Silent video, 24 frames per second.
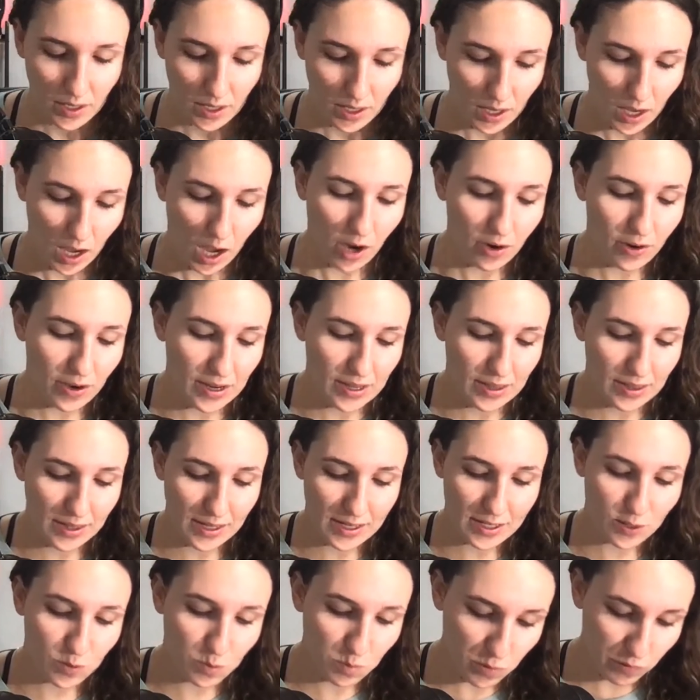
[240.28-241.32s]
All right,
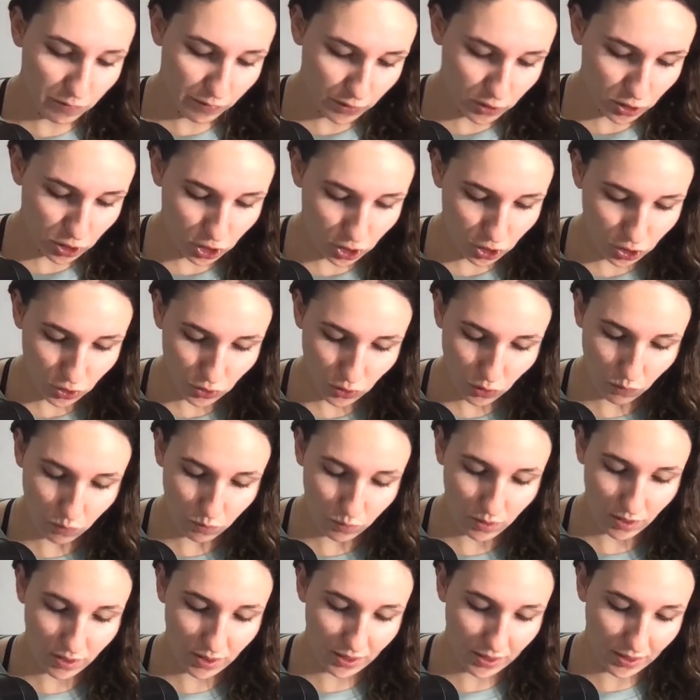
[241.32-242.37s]
let's move on to
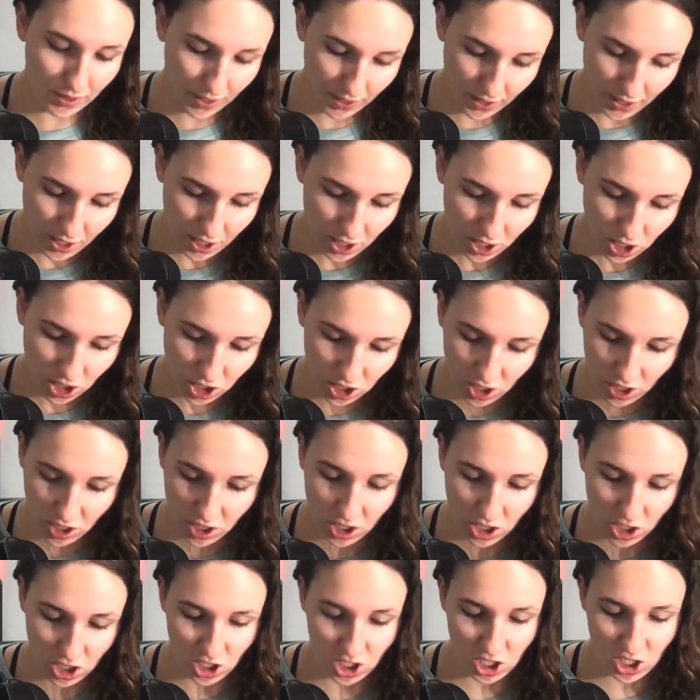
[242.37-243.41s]

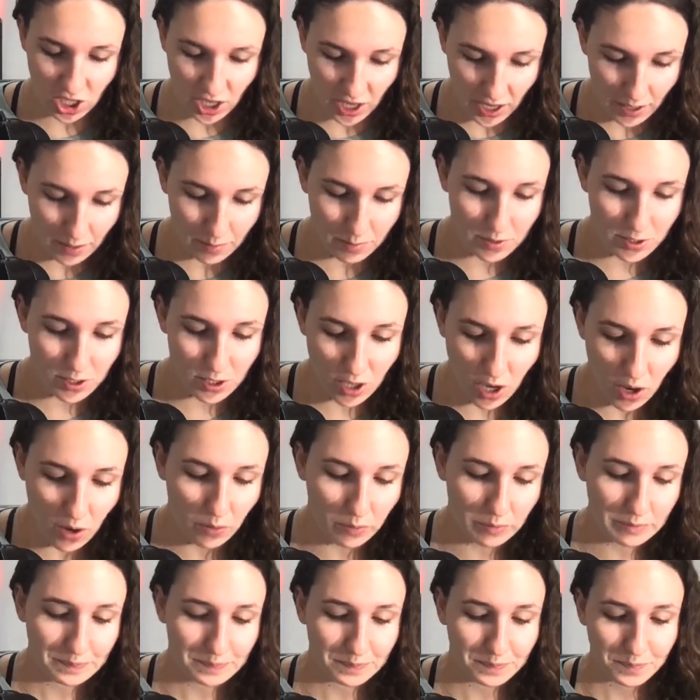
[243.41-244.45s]
relationships.
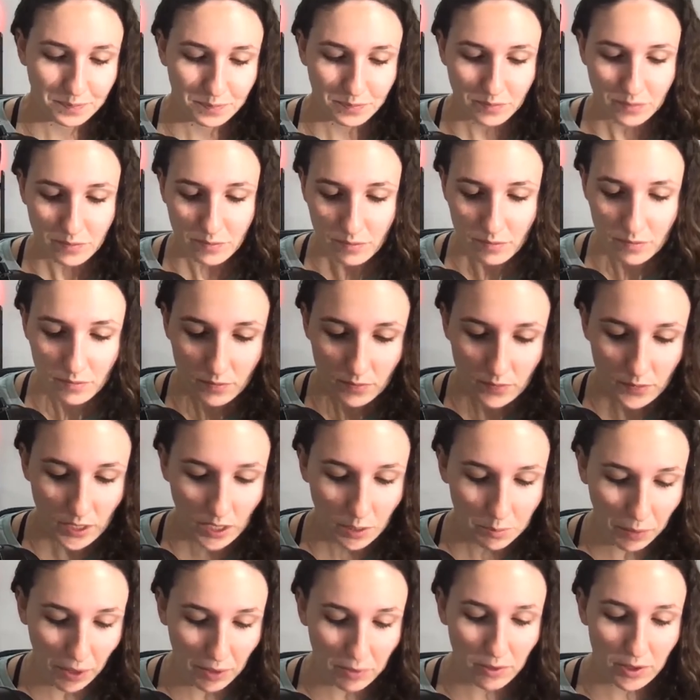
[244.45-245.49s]
So
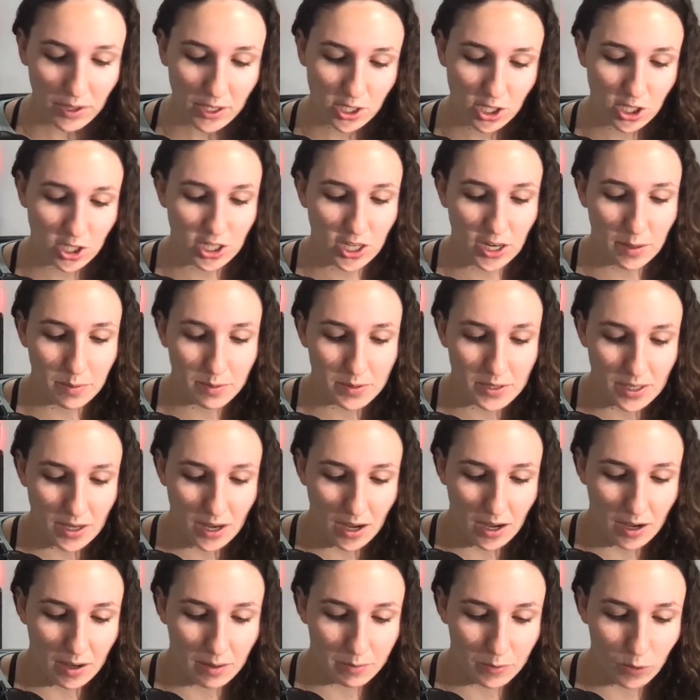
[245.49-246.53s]
my relationships
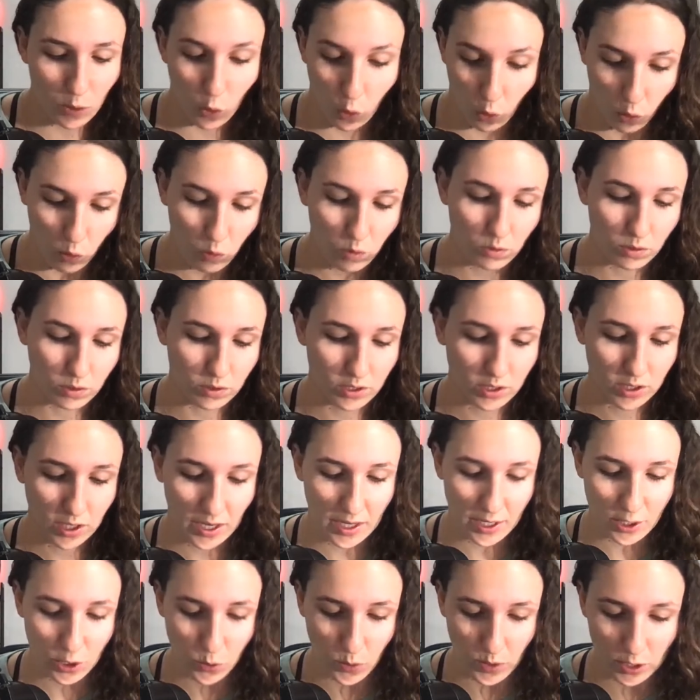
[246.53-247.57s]
goals
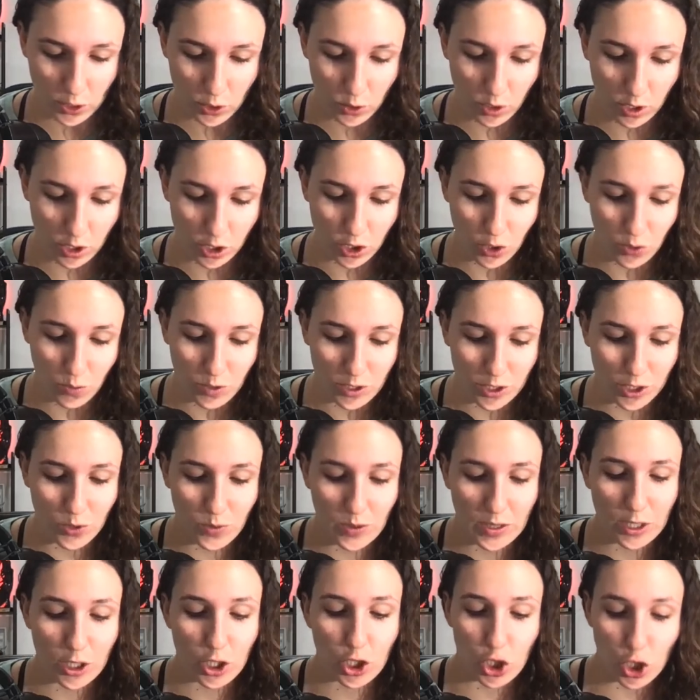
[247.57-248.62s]
in 2022 was
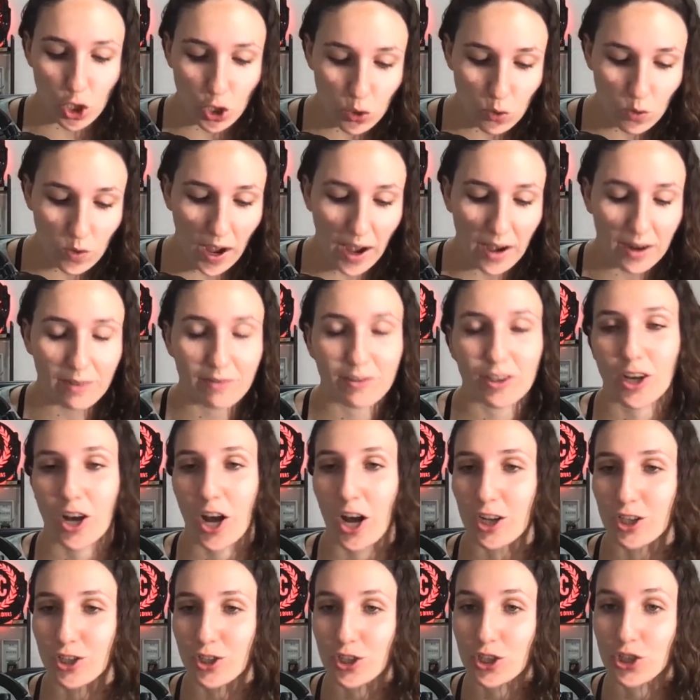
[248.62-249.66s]
doing 2 out of the
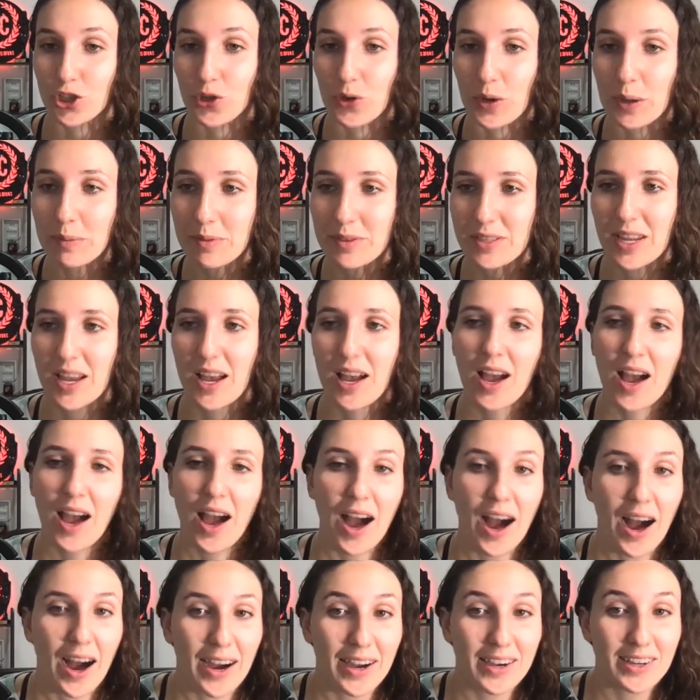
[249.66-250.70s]
country trips.
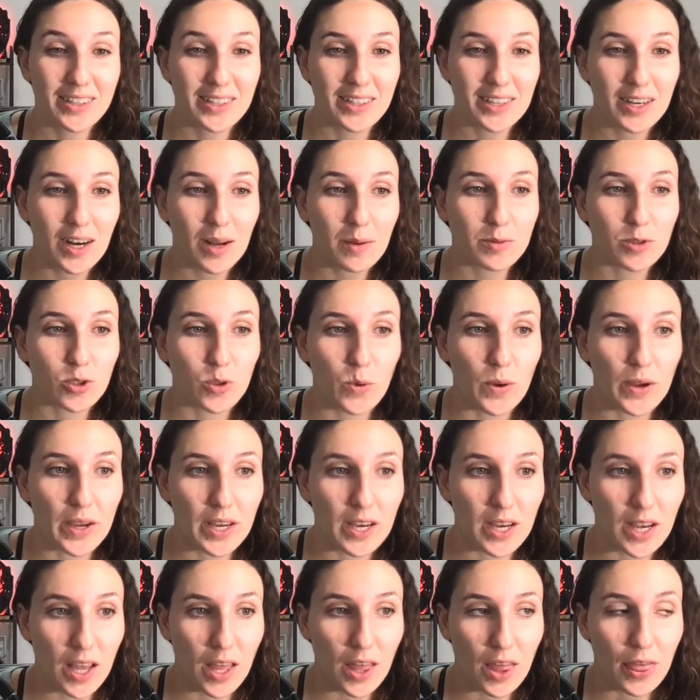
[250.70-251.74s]
I ended up
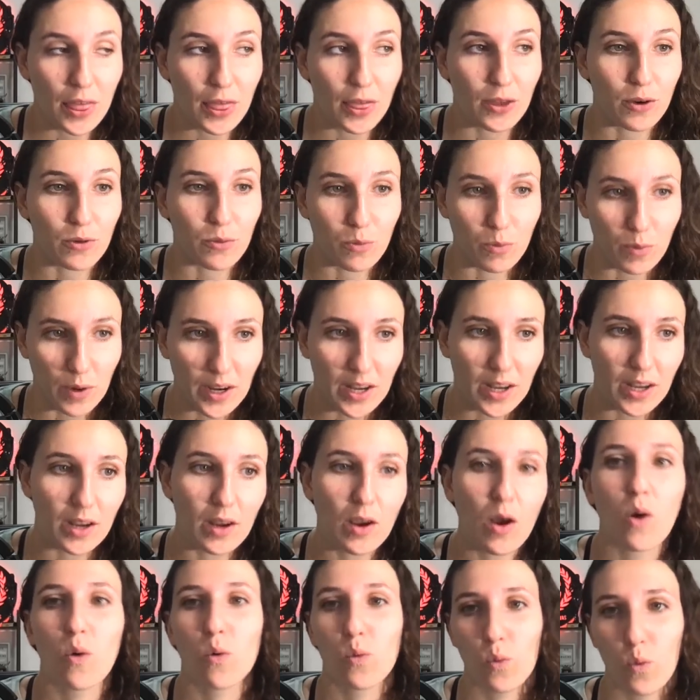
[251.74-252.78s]
doing
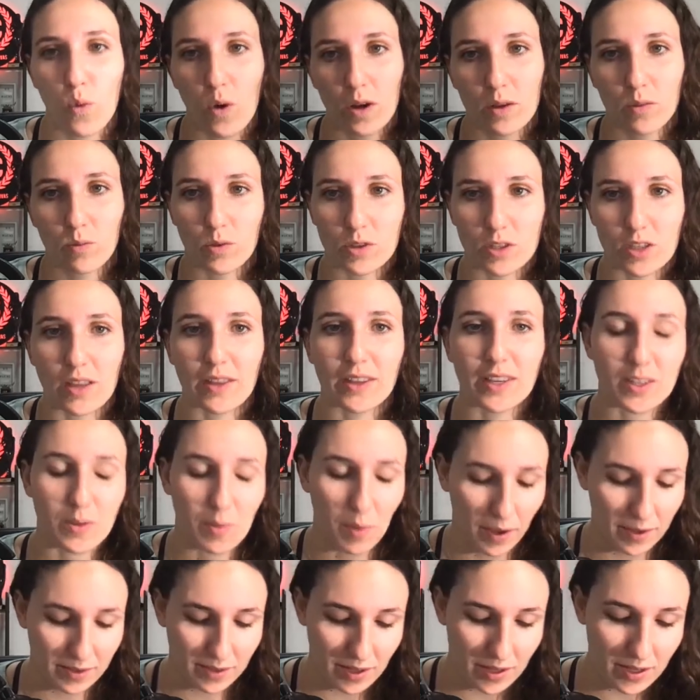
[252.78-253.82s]
3. One was
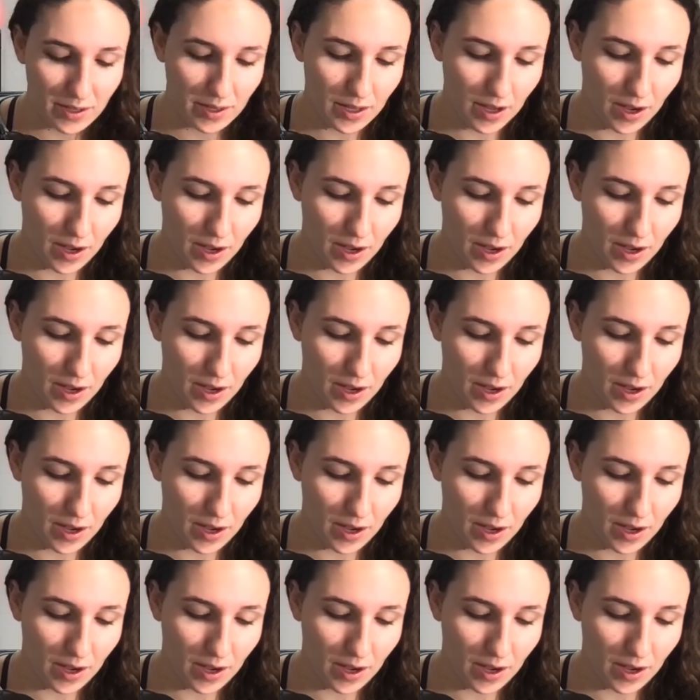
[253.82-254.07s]
unexpected.